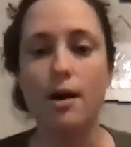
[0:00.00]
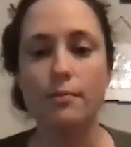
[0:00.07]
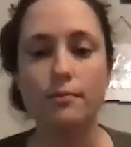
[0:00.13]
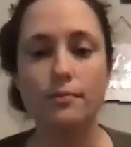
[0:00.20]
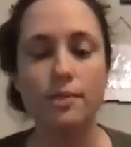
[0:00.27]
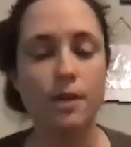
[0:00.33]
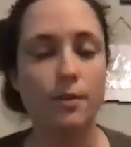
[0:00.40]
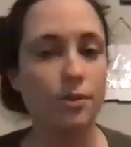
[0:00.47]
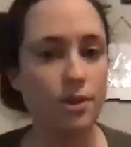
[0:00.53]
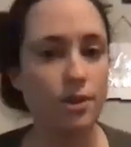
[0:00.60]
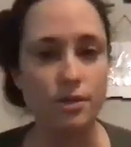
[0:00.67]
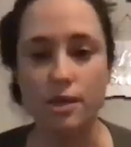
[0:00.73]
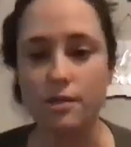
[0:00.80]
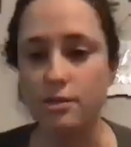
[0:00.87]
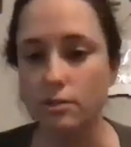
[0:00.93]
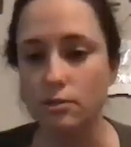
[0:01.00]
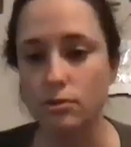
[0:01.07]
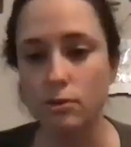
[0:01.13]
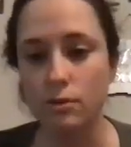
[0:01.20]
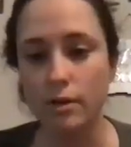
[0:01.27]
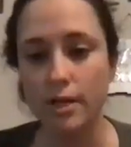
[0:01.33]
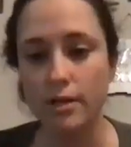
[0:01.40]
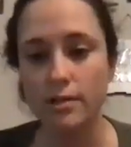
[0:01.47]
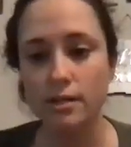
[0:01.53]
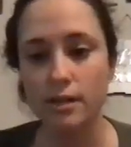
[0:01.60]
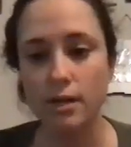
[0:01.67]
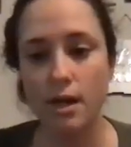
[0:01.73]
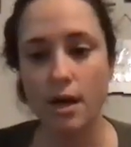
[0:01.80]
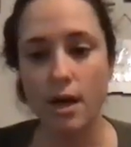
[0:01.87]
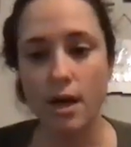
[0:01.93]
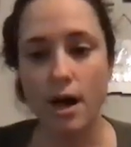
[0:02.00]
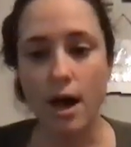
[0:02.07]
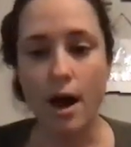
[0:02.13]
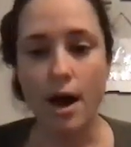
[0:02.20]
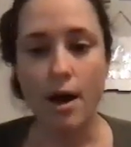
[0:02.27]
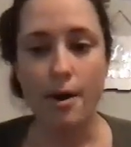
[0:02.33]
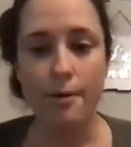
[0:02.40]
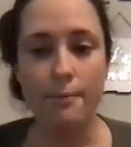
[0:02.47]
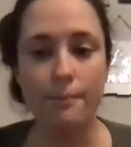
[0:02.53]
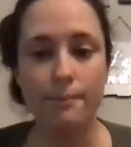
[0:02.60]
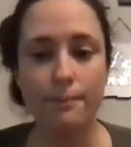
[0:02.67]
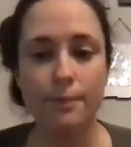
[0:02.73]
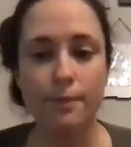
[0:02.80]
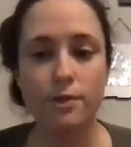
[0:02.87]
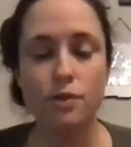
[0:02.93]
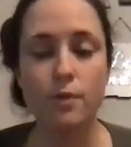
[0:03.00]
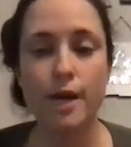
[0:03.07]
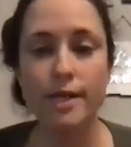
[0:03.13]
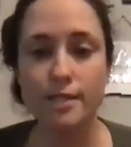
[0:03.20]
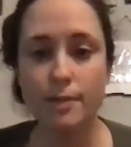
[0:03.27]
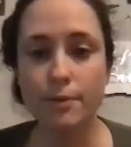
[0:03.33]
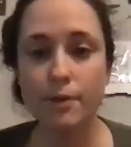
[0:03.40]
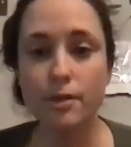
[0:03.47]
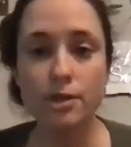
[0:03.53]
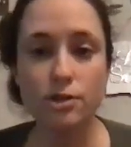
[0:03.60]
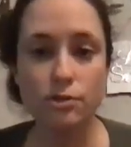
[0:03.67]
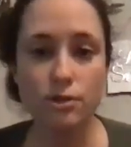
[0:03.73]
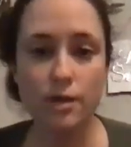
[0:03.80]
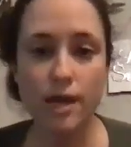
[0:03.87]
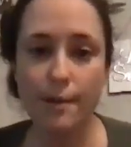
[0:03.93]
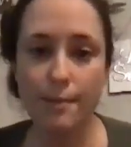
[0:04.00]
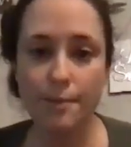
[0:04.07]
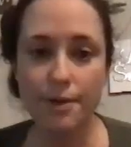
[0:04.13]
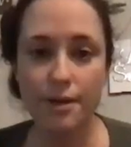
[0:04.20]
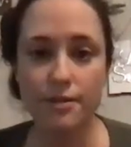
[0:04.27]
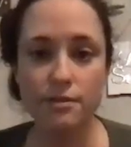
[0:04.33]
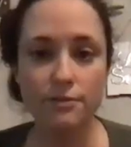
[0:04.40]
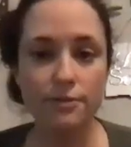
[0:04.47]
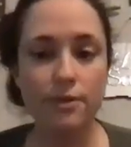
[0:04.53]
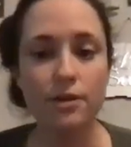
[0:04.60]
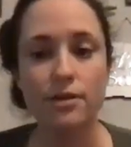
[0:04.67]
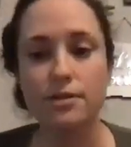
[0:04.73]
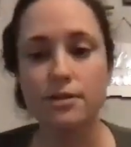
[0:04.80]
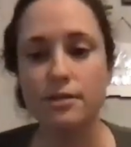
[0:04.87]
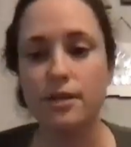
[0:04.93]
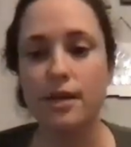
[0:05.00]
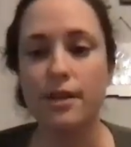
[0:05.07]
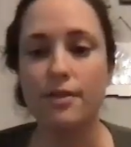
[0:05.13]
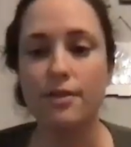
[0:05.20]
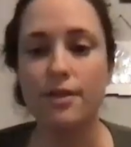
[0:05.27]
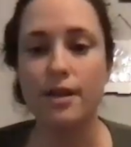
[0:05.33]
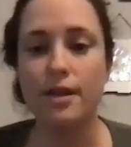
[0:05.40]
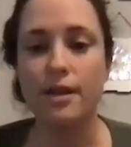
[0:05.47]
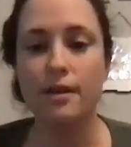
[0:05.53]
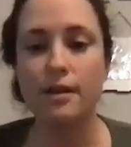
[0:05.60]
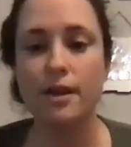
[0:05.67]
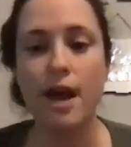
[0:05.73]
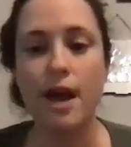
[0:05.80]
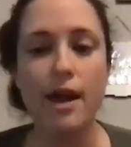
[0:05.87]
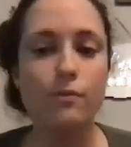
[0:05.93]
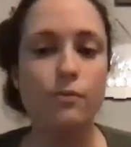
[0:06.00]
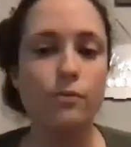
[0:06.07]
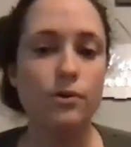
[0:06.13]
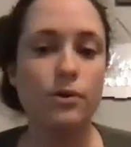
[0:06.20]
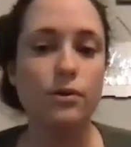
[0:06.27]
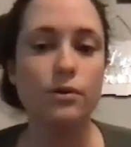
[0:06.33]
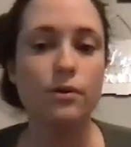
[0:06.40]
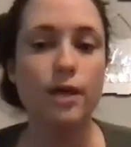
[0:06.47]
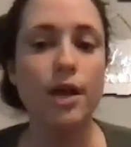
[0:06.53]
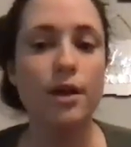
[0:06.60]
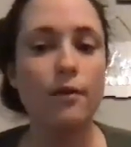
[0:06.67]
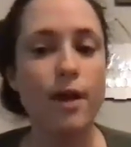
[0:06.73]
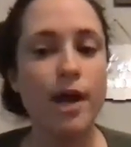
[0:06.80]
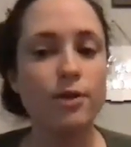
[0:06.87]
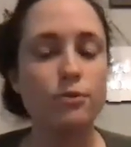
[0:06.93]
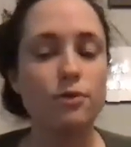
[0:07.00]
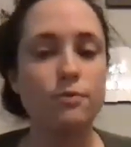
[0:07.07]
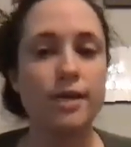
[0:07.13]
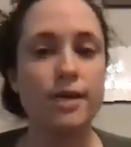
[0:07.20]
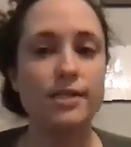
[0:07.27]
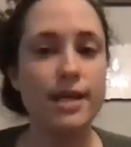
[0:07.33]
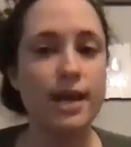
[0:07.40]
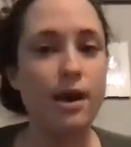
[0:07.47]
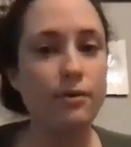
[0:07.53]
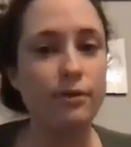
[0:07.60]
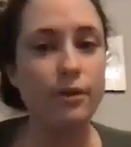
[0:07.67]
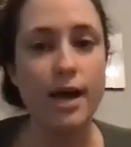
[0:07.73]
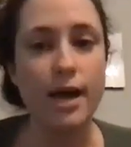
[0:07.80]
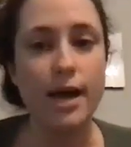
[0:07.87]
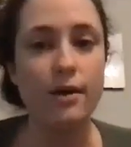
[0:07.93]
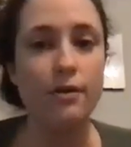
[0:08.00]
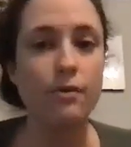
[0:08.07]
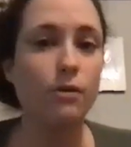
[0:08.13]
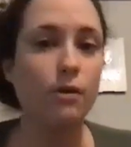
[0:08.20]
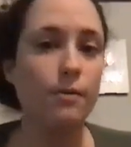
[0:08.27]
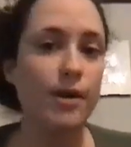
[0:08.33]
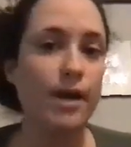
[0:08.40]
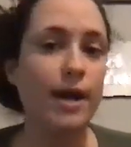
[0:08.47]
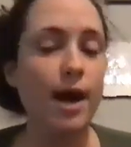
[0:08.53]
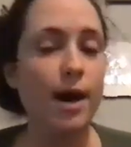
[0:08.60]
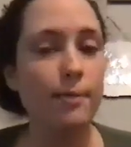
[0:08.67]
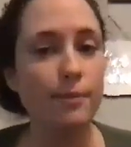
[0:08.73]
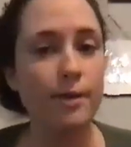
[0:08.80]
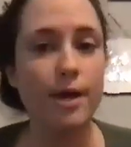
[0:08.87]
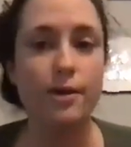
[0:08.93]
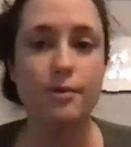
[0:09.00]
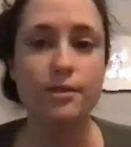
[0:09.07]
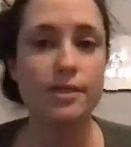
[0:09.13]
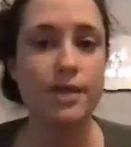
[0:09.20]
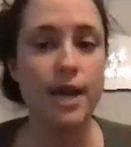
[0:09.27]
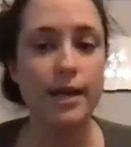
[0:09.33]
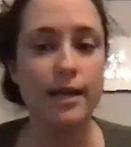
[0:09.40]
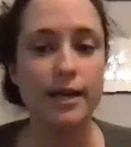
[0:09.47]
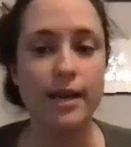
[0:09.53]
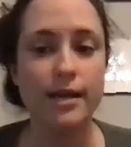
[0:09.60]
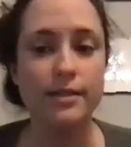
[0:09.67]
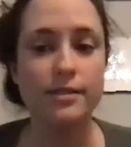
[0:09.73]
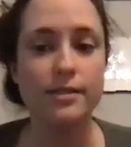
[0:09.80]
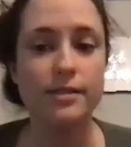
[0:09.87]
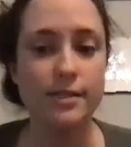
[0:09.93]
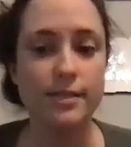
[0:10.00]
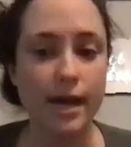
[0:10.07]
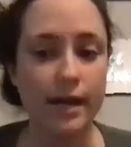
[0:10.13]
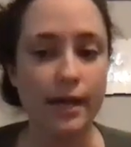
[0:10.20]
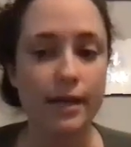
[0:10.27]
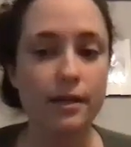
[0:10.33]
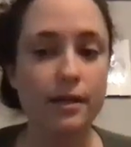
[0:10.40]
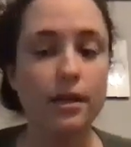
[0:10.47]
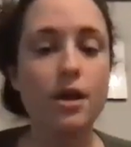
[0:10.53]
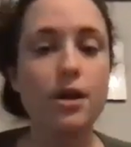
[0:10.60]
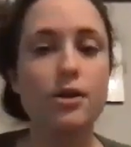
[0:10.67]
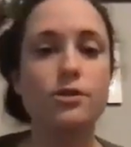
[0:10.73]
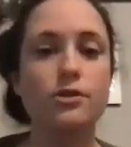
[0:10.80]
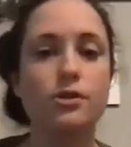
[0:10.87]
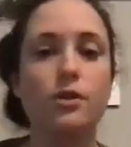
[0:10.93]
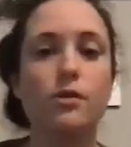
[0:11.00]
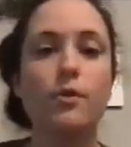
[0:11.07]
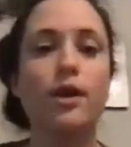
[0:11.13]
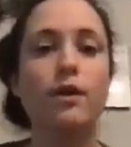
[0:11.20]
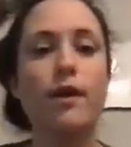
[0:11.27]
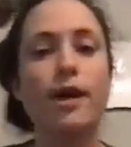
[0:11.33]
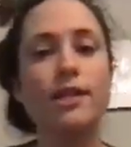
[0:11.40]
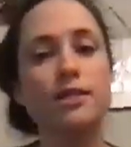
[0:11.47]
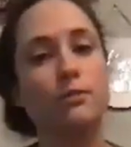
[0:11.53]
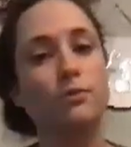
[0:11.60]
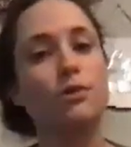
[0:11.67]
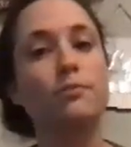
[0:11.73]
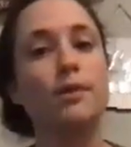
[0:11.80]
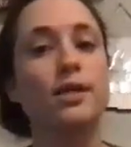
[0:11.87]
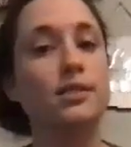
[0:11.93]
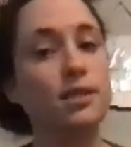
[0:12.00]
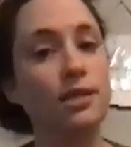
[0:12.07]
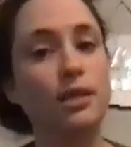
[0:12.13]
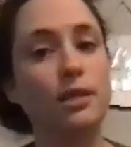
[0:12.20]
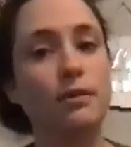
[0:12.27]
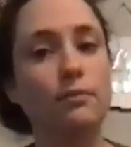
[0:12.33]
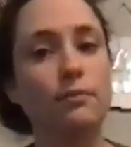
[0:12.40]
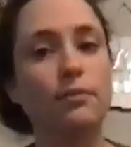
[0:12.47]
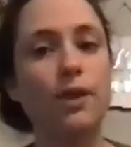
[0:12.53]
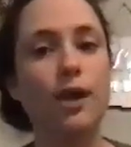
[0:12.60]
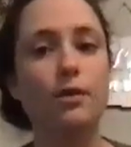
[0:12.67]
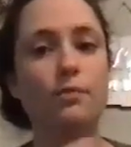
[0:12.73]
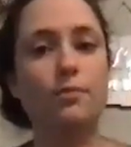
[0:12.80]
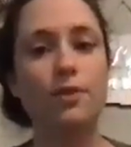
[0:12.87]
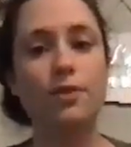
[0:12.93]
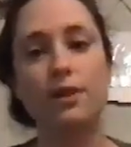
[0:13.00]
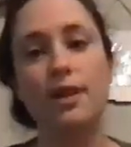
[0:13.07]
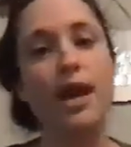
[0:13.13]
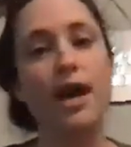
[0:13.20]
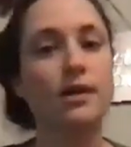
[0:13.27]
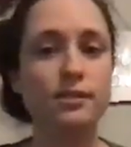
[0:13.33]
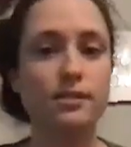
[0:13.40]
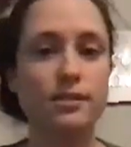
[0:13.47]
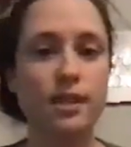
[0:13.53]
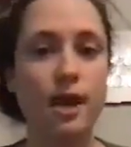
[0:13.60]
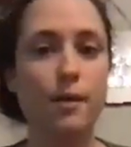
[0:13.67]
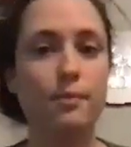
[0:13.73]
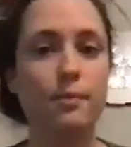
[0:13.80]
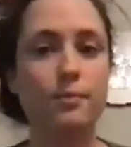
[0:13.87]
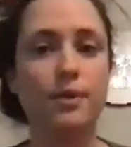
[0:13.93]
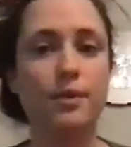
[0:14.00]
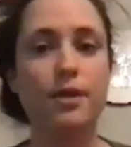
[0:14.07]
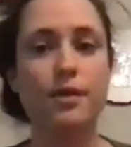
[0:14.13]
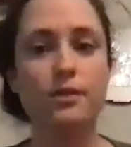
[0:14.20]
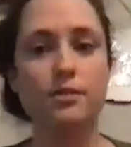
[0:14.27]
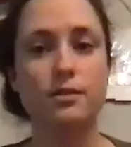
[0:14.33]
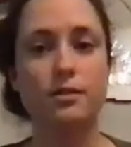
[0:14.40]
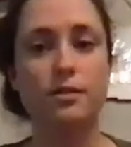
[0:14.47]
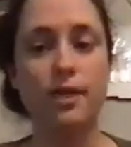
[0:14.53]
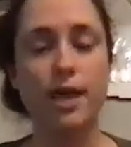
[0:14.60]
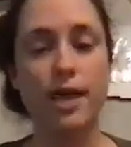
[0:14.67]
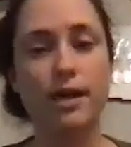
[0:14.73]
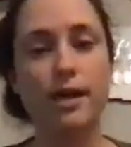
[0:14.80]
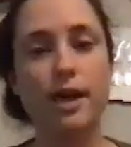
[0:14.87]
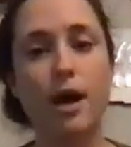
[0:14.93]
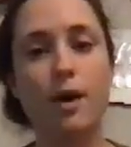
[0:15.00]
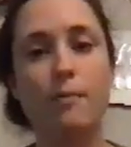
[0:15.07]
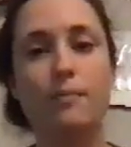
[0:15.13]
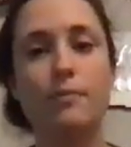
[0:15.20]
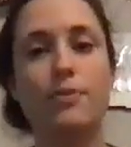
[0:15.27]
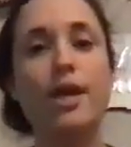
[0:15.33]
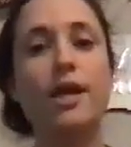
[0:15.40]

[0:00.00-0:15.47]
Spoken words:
Same with exhausting stories. So I typically do the IPAs first, and then I will interact with my downline or my upline or sidelines second. So interacting with my team, that'll be the next step, because they come